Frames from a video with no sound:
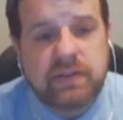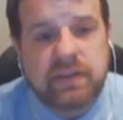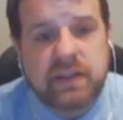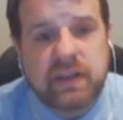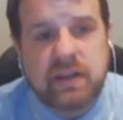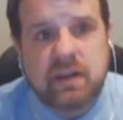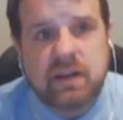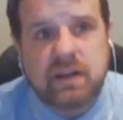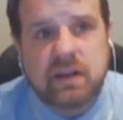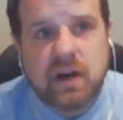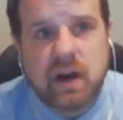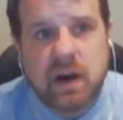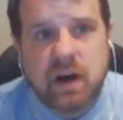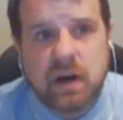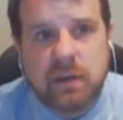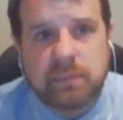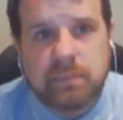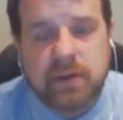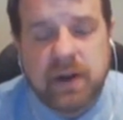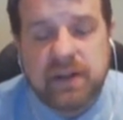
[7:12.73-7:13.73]
the
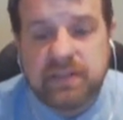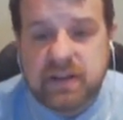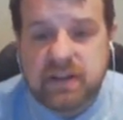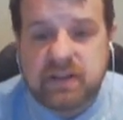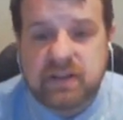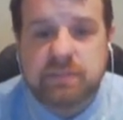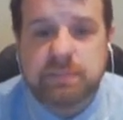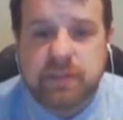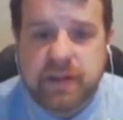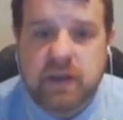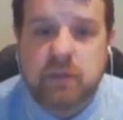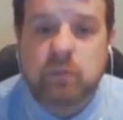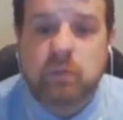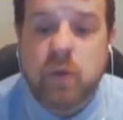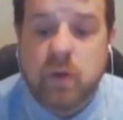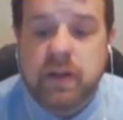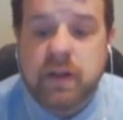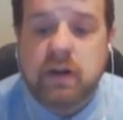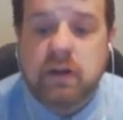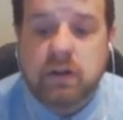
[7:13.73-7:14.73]
president's plan
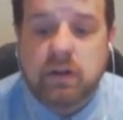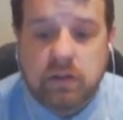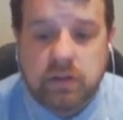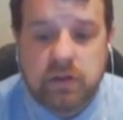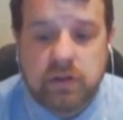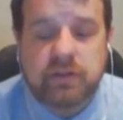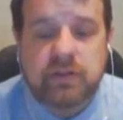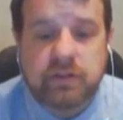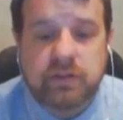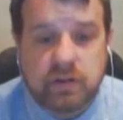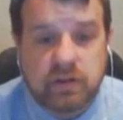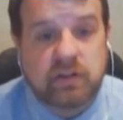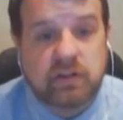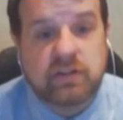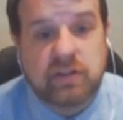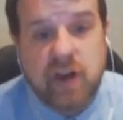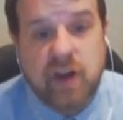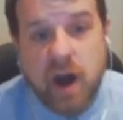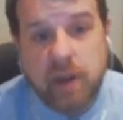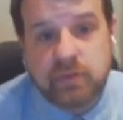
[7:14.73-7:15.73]
will include certain
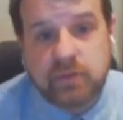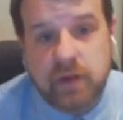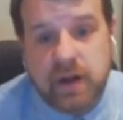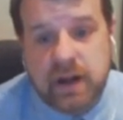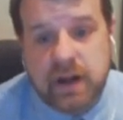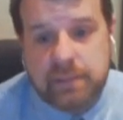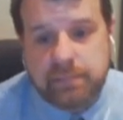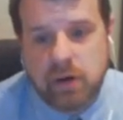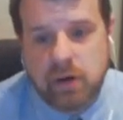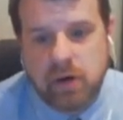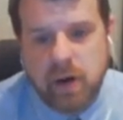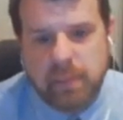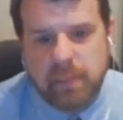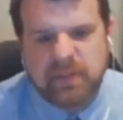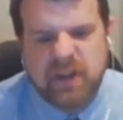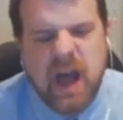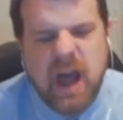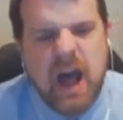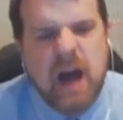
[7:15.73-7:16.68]
job training programs,